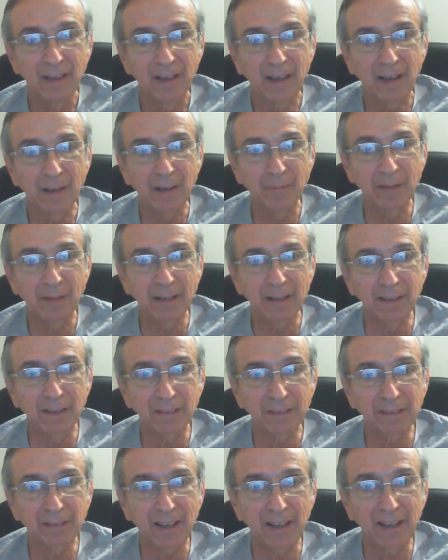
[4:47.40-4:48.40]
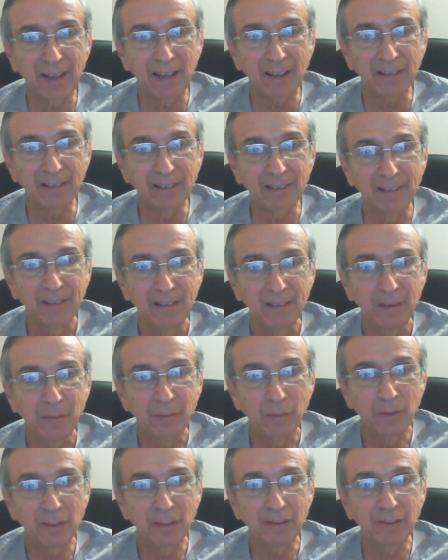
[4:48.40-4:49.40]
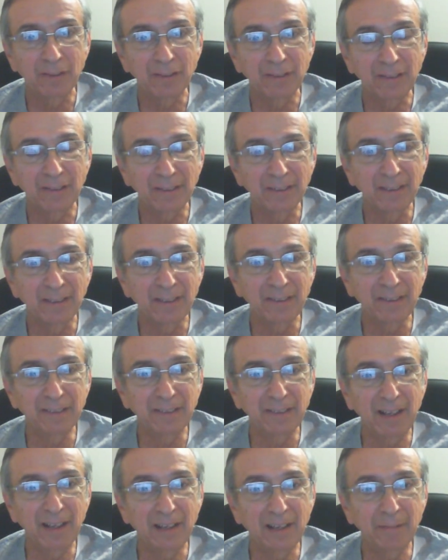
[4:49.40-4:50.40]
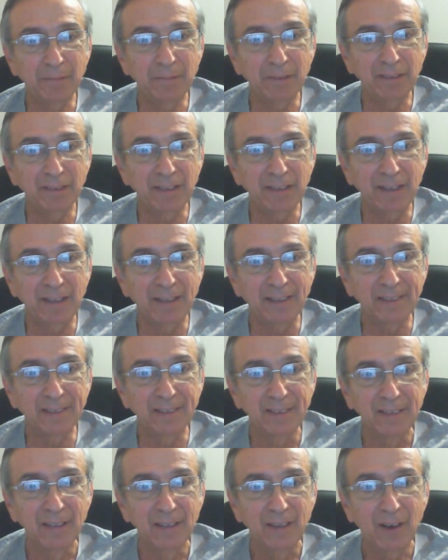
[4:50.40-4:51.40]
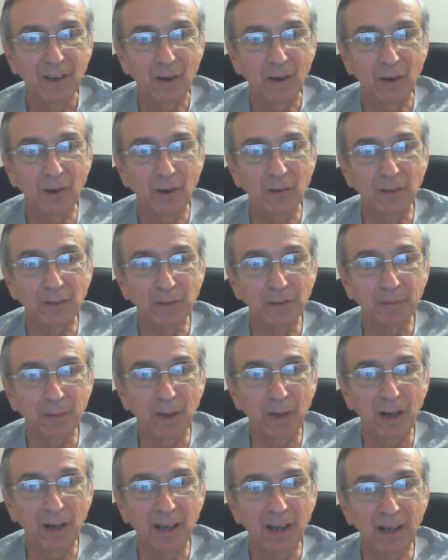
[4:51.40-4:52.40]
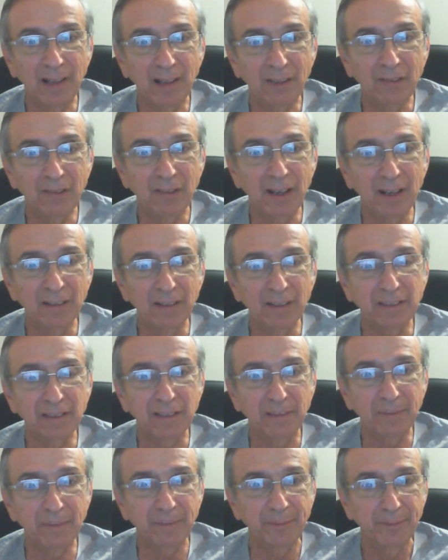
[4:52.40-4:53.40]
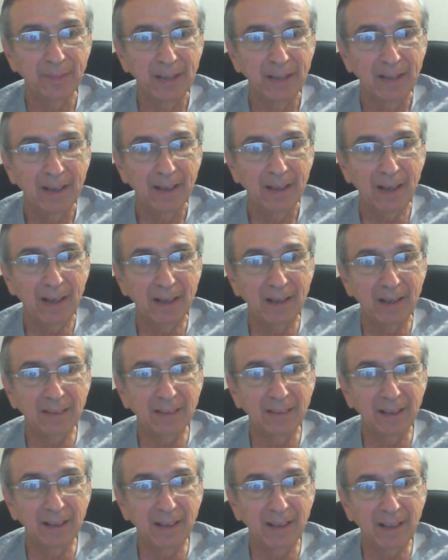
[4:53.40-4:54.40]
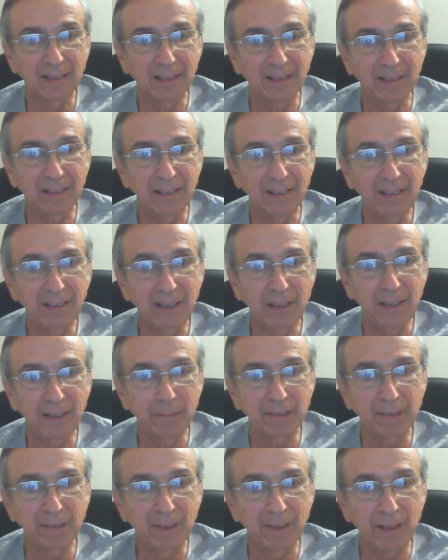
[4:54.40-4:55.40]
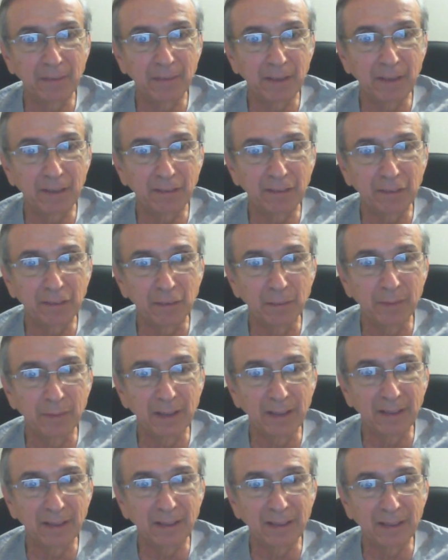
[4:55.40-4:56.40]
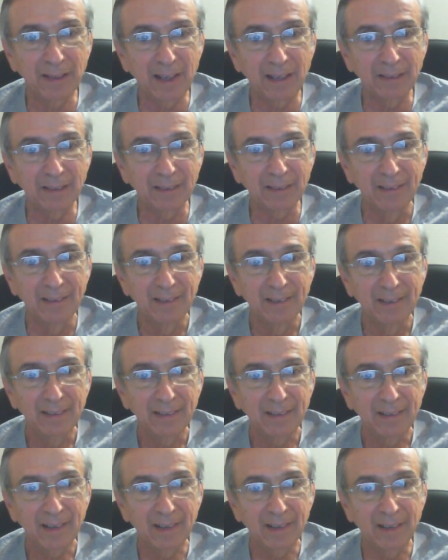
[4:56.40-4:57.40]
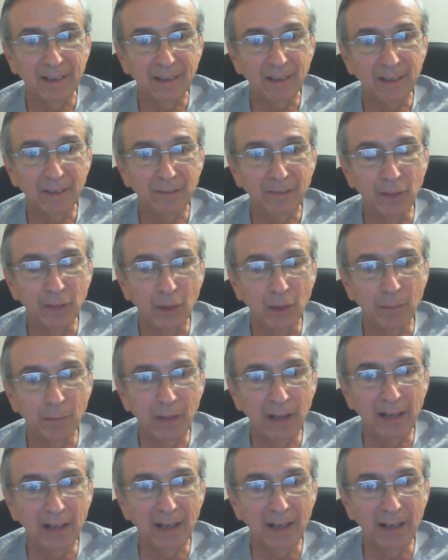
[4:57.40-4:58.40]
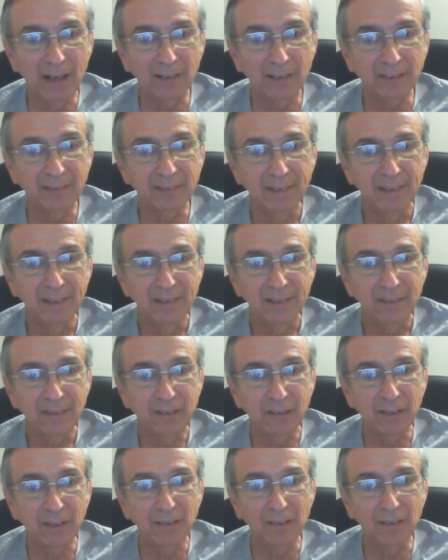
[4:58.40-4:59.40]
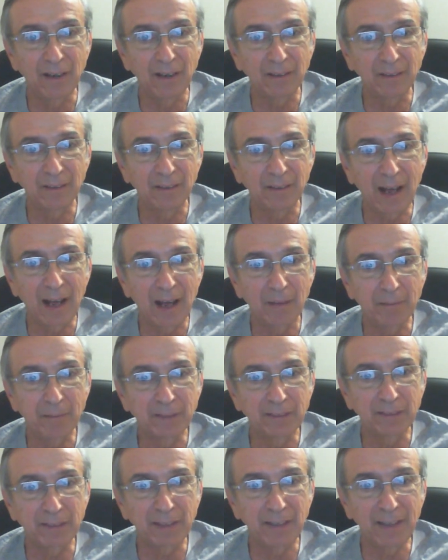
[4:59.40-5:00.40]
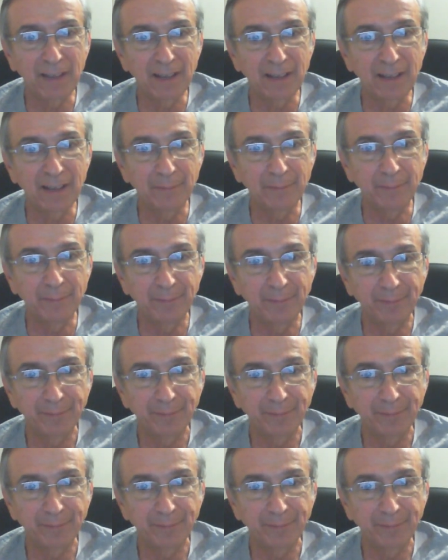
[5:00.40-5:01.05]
imetelstat, which is at least 80% owned by Janssen. And at least 80%, assuming that if no buyout, Gern opts in.